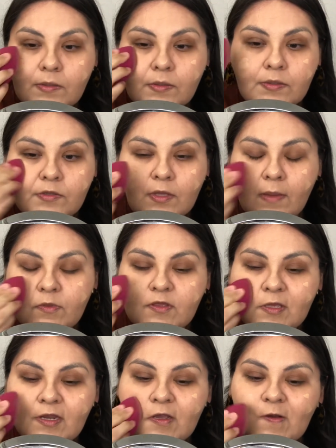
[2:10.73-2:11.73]
So I'm
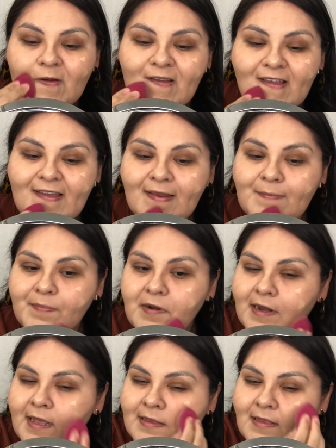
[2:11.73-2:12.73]
just gonna go ahead and
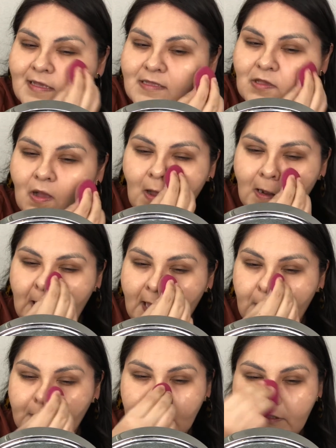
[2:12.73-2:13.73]
blend this all
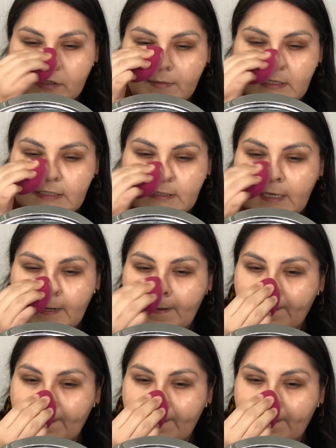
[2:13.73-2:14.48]
out into my skin.